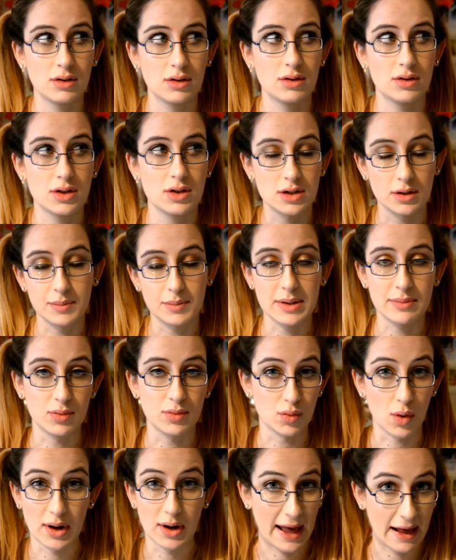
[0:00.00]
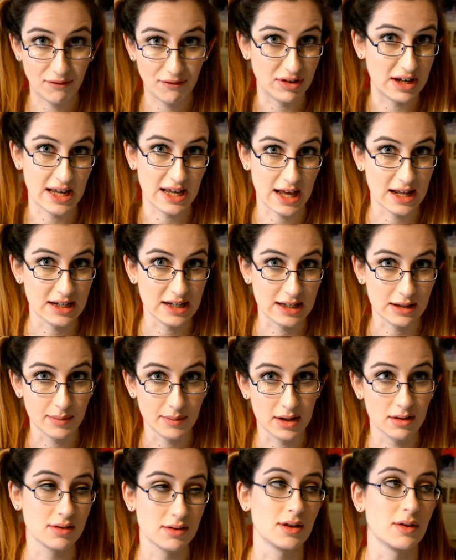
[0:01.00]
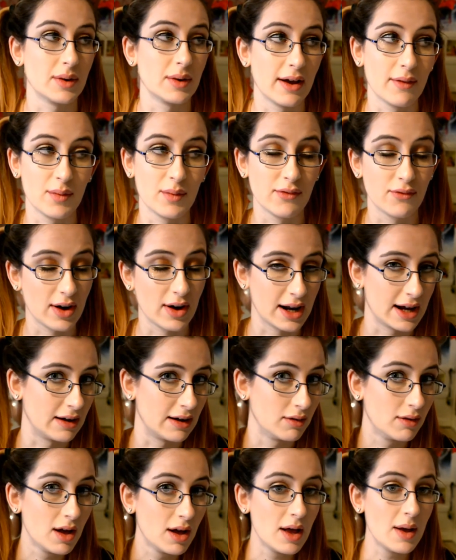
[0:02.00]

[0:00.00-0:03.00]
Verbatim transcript: some people won't have any candy they'll be like oh sorry we've run out